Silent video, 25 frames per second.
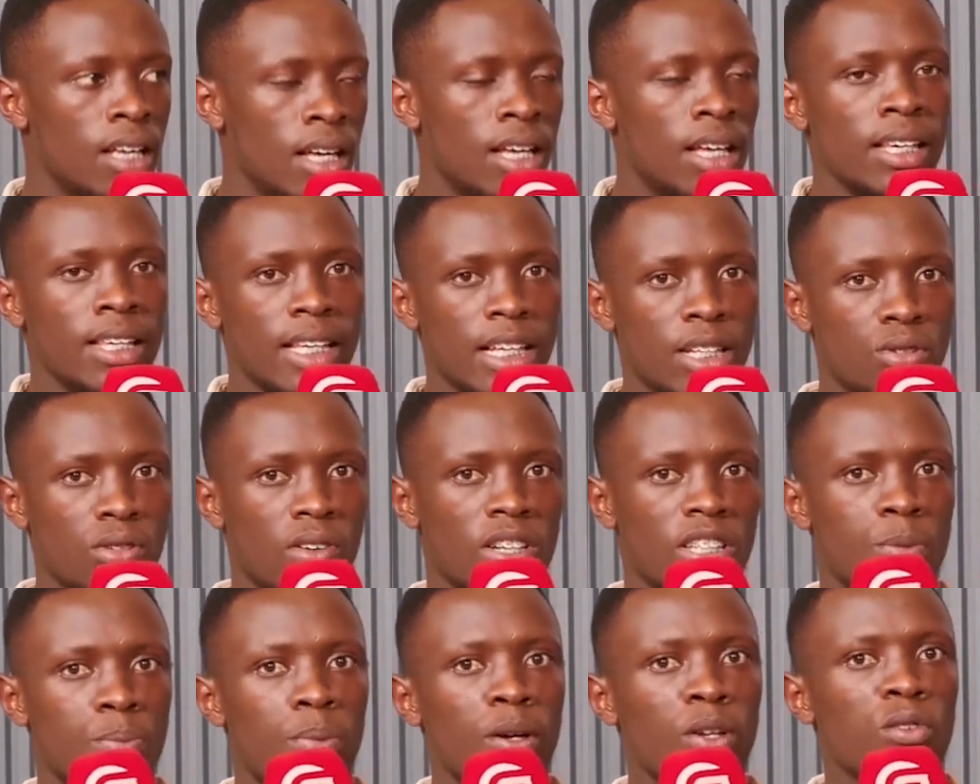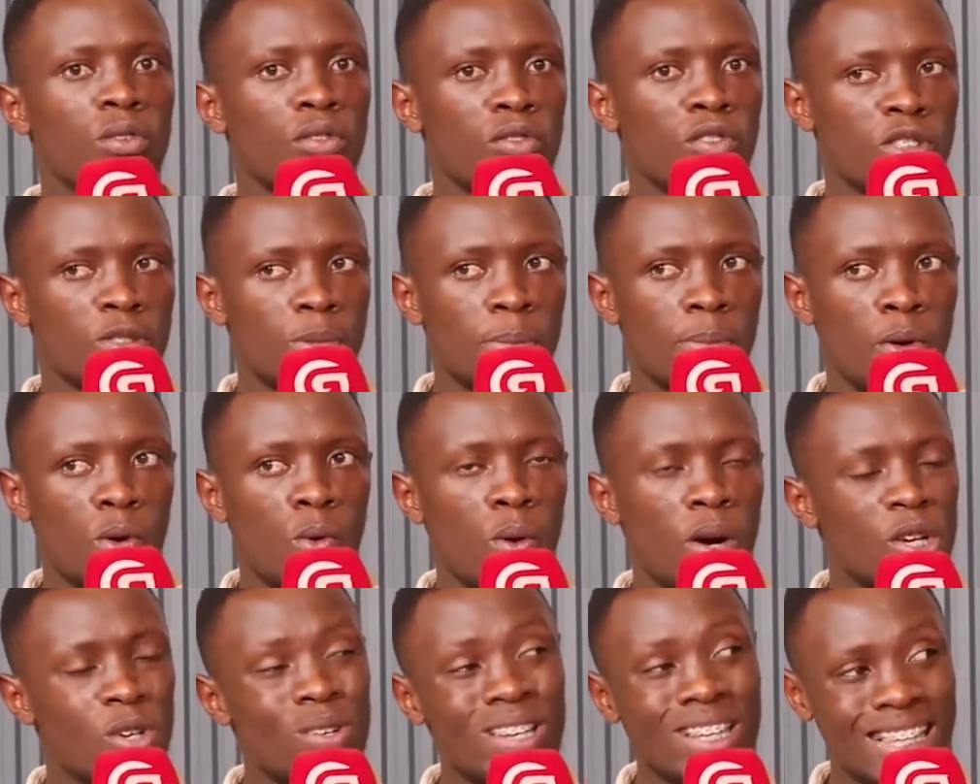Yeah, so I was part of those people who
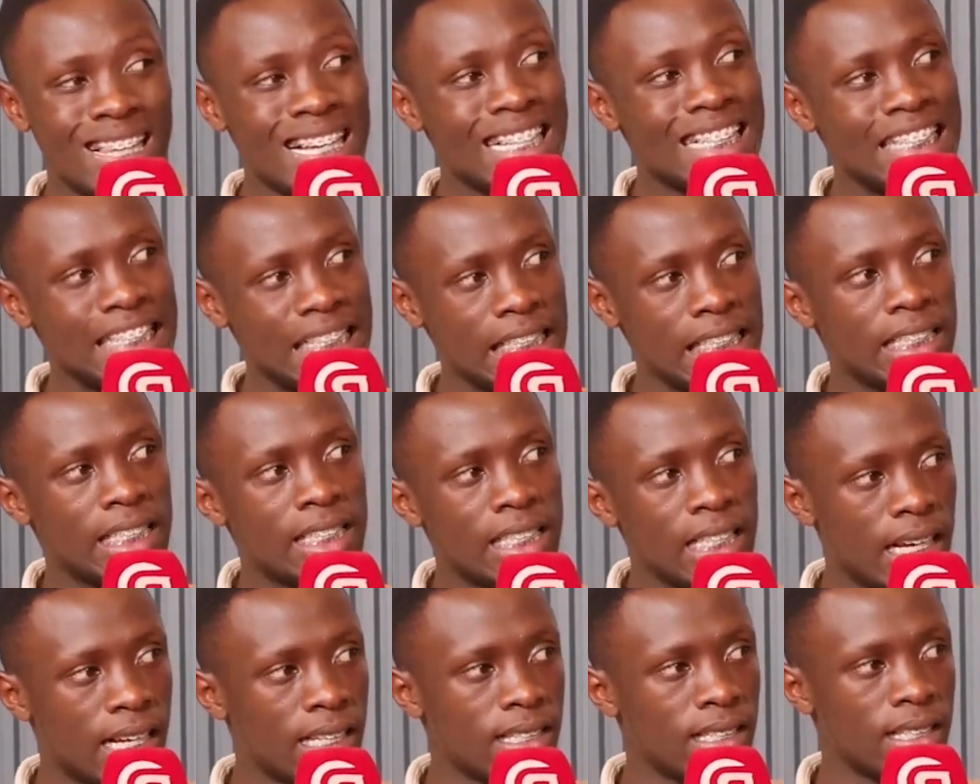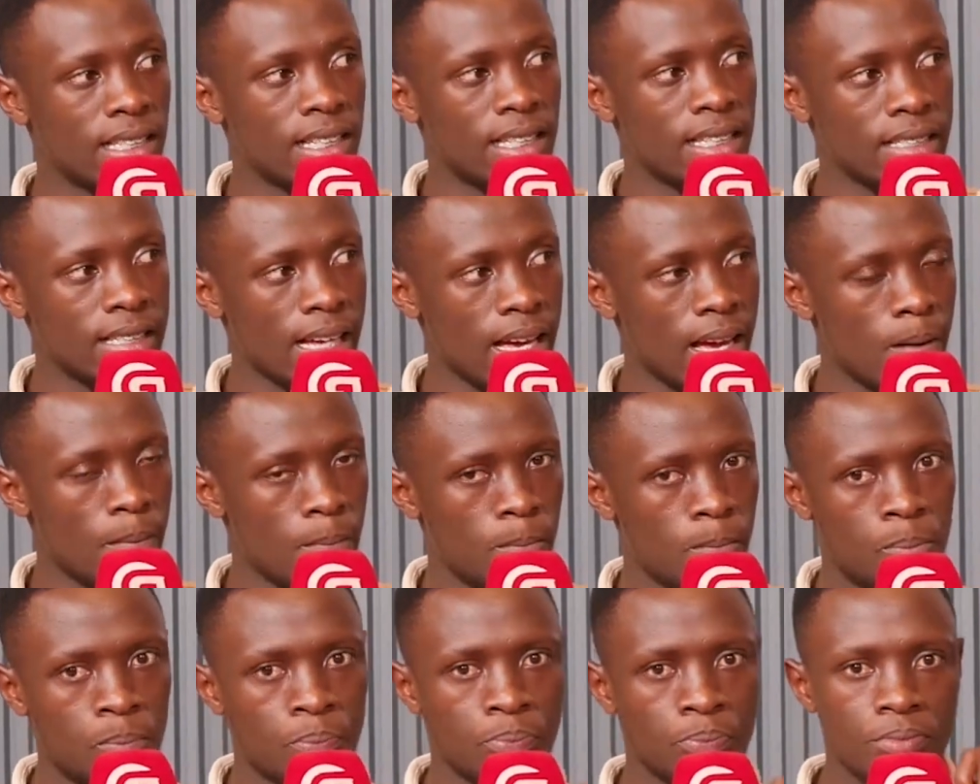were doing their senior 6 at the
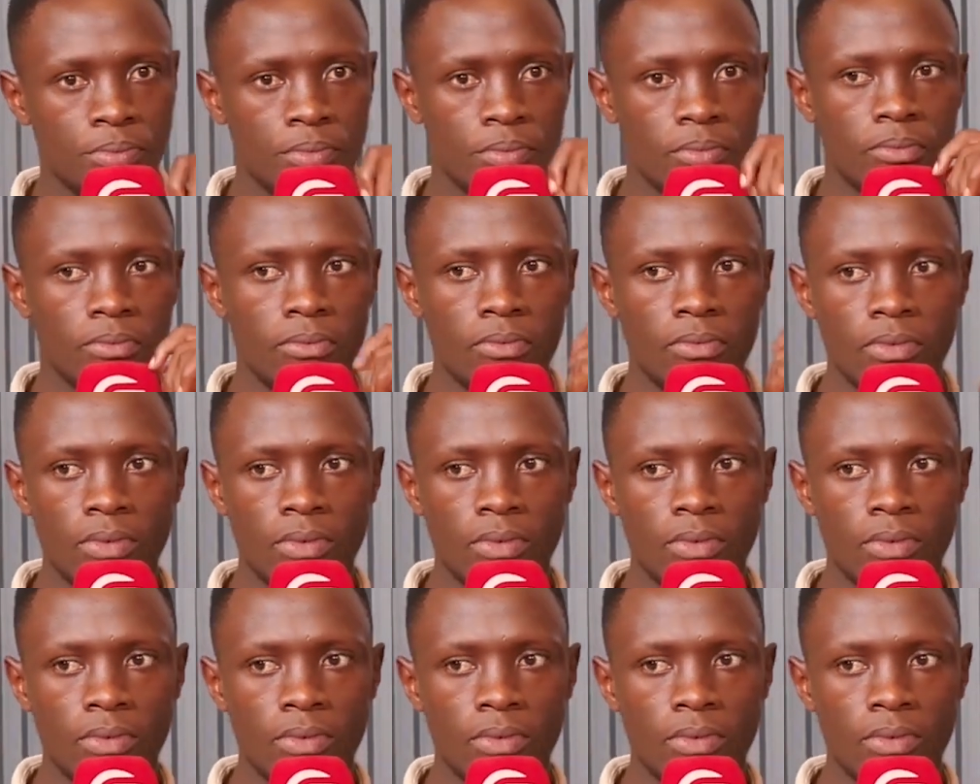time.